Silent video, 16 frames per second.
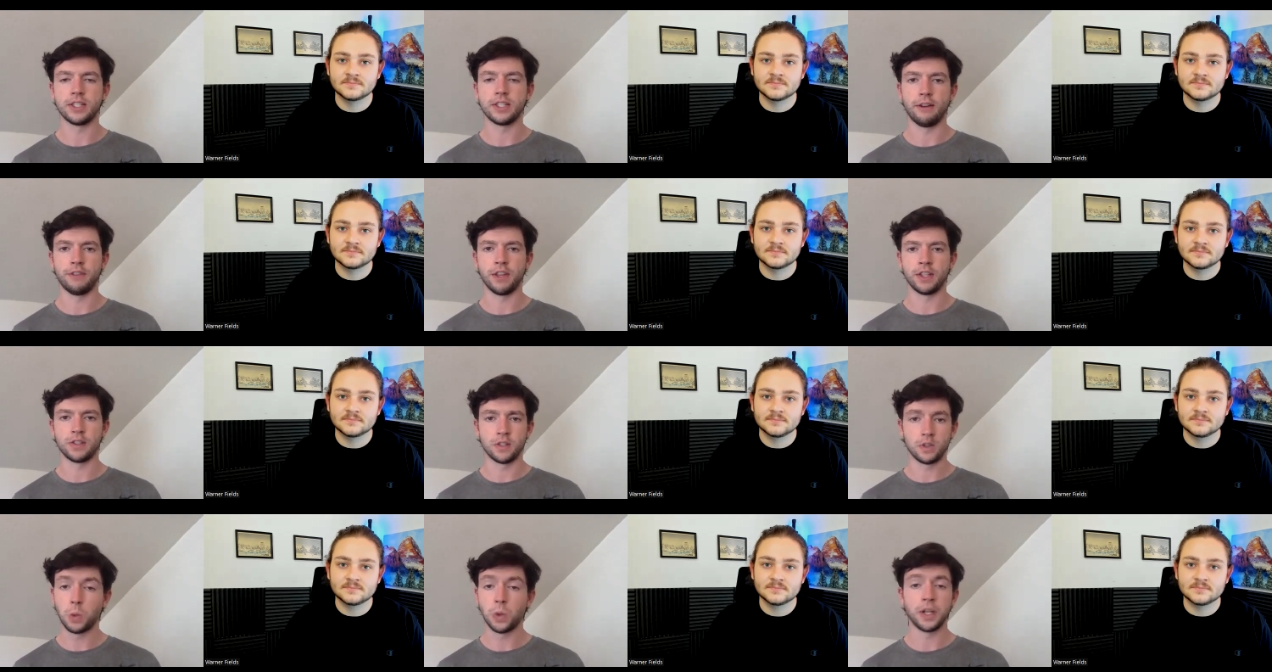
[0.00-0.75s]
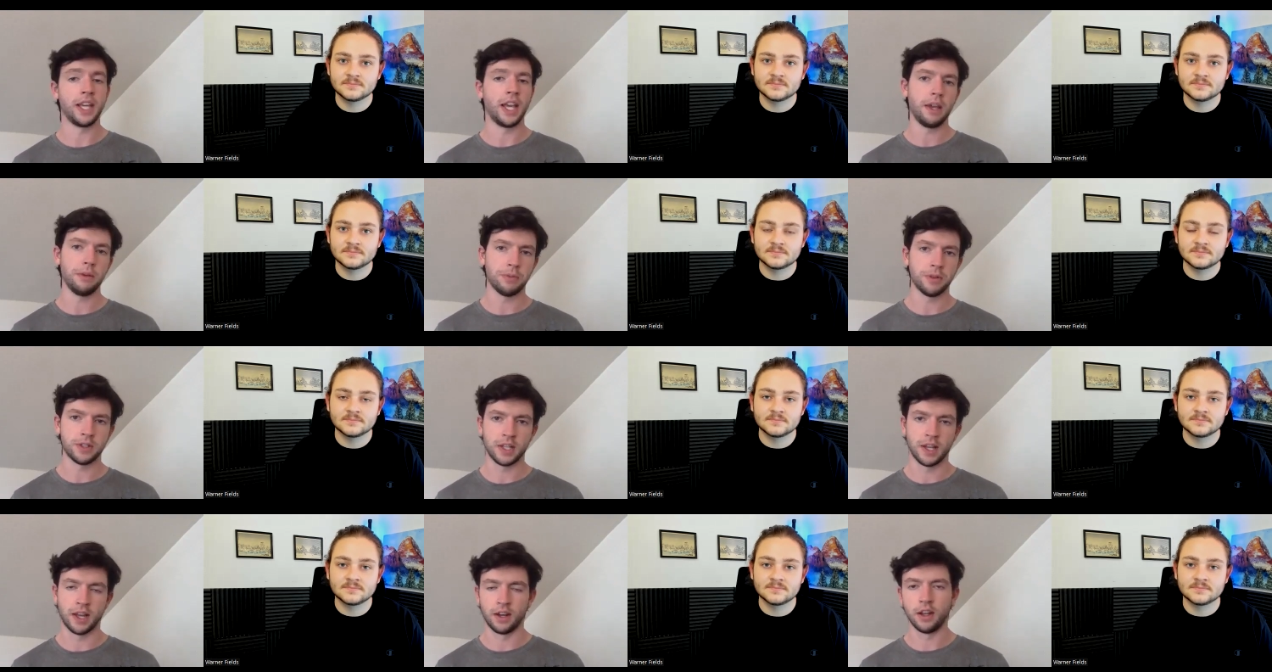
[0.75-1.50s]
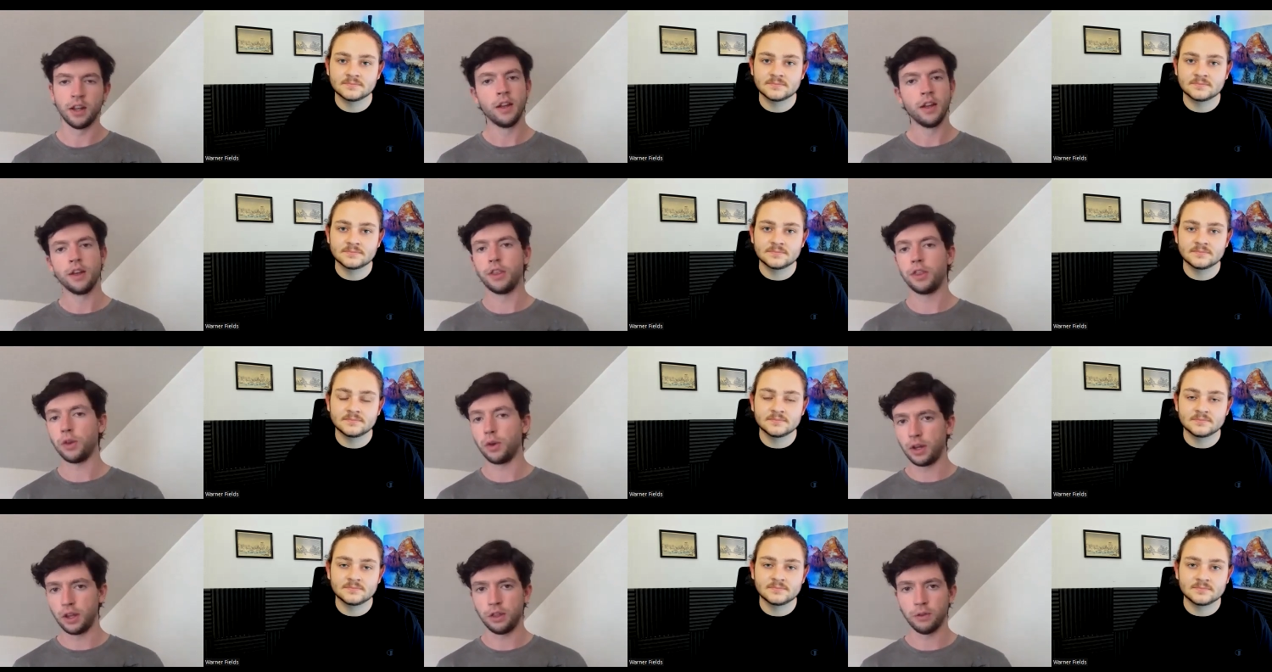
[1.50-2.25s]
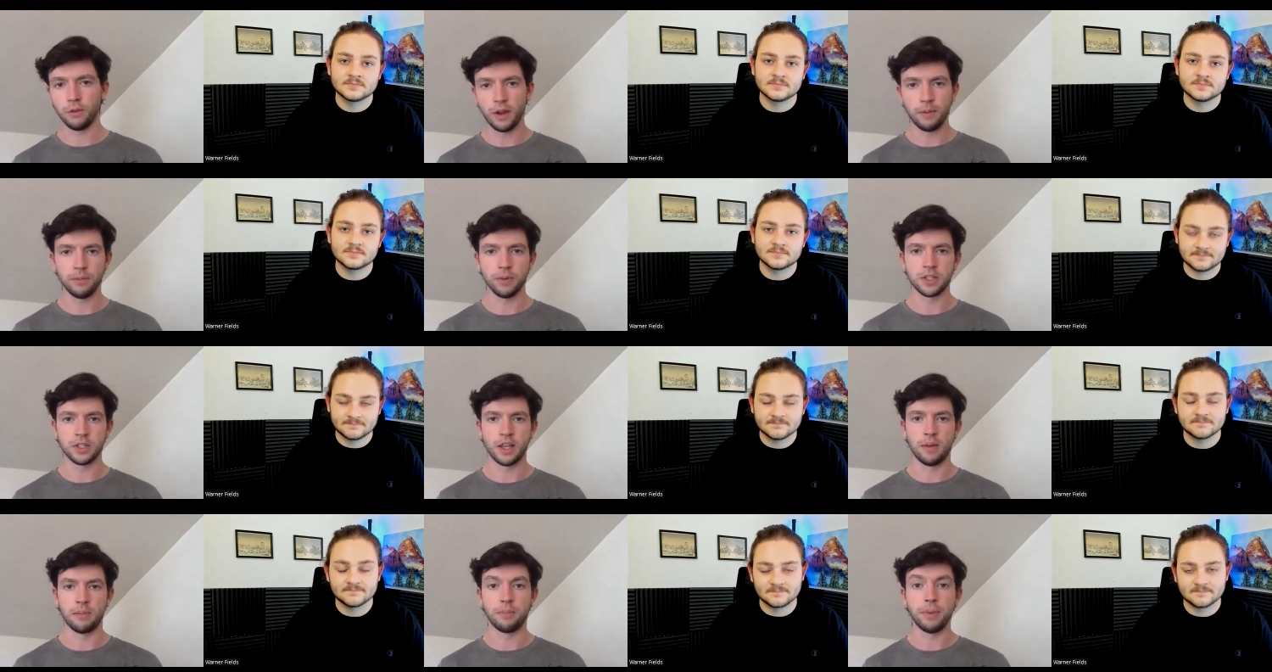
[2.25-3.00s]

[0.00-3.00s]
Speaker 1: stuff that's 28%, 33%.